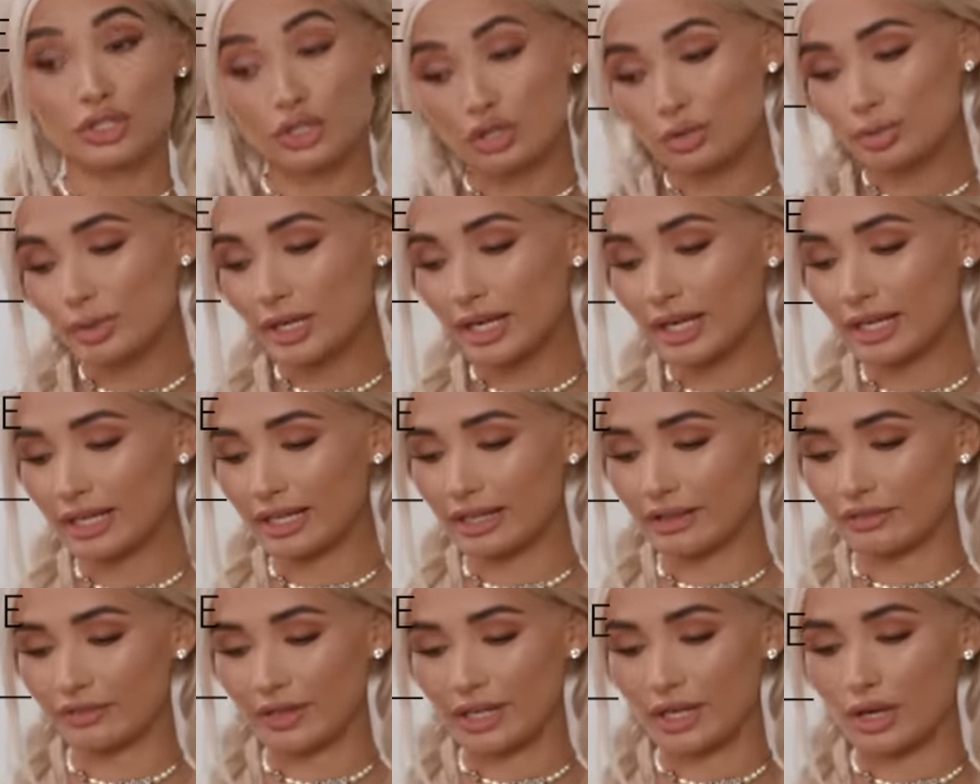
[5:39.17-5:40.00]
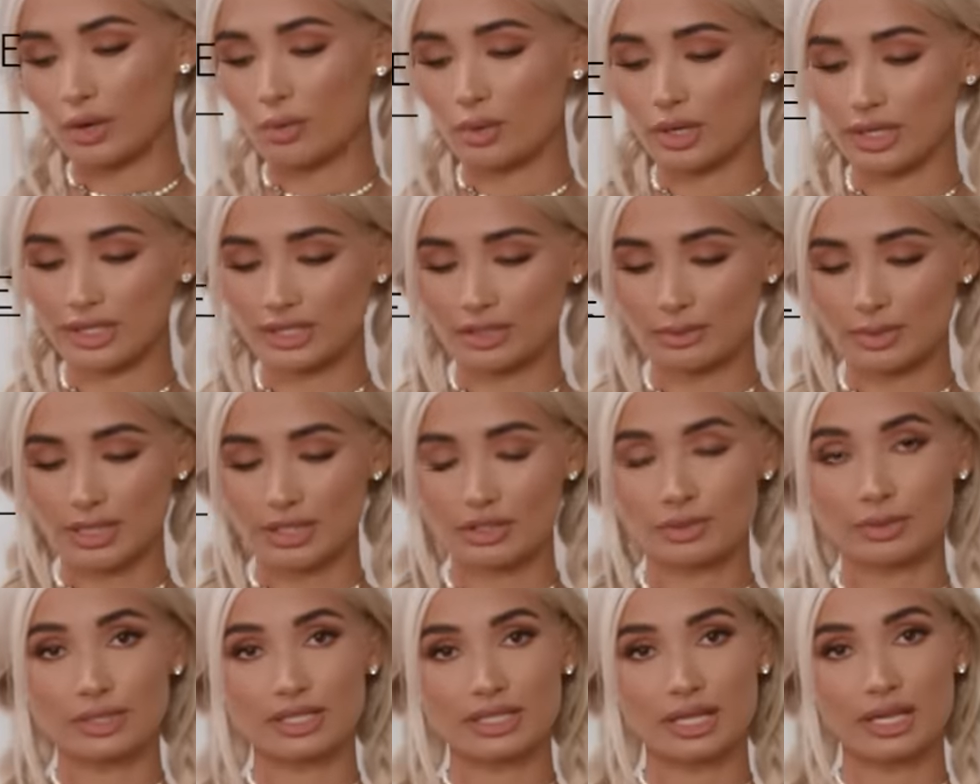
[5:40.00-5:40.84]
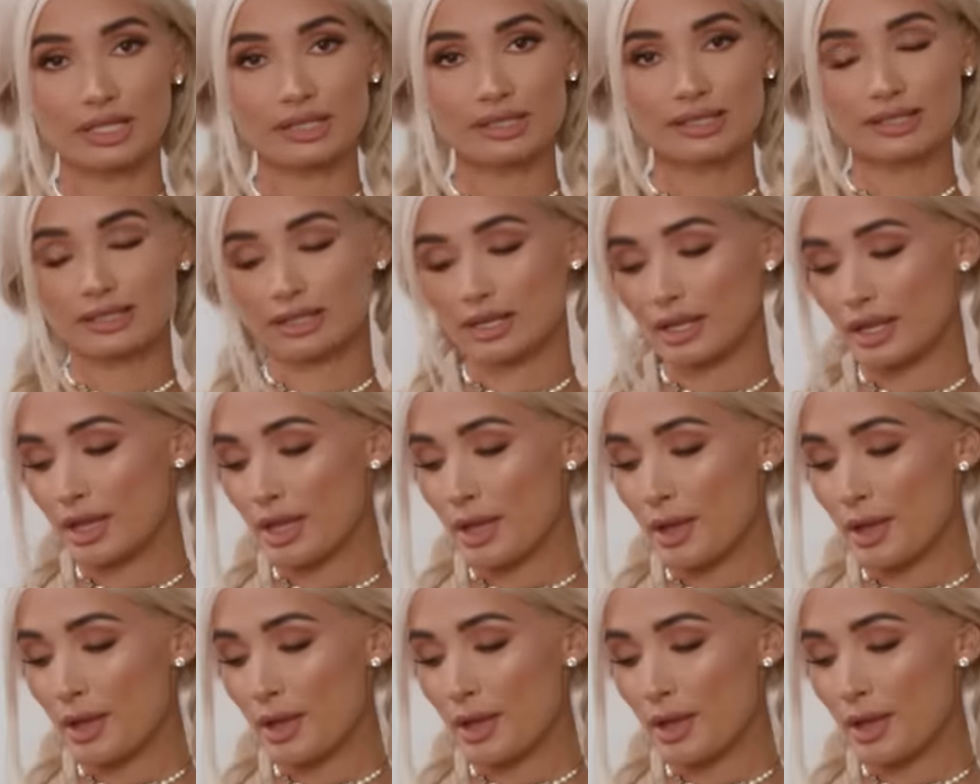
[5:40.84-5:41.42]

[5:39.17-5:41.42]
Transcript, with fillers: too bright if I don't want it to be too intense.